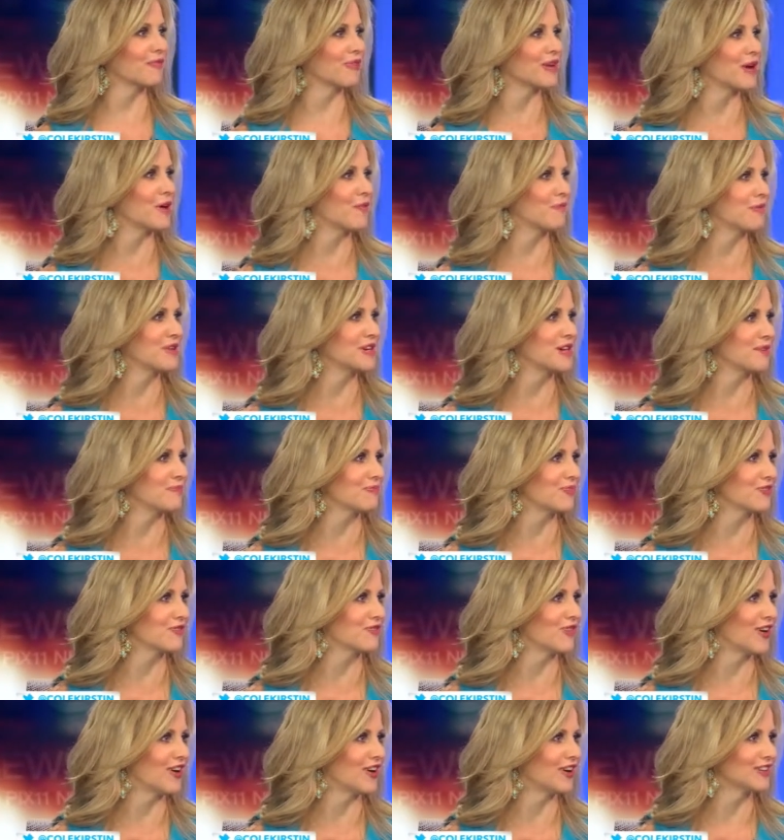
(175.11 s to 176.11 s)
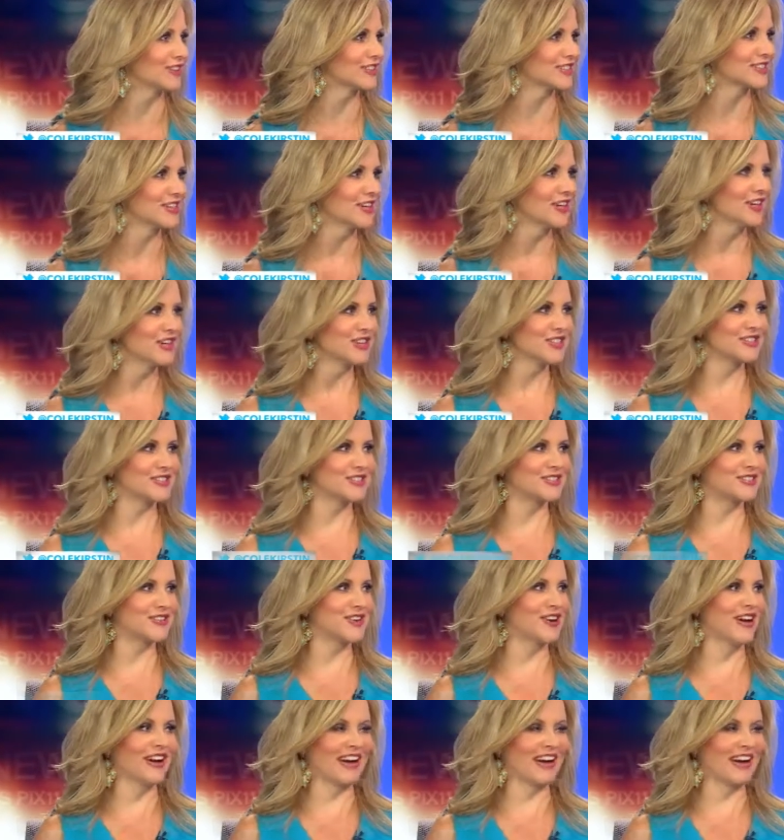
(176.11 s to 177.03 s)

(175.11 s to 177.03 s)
We opened up the vault. Yeah, okay.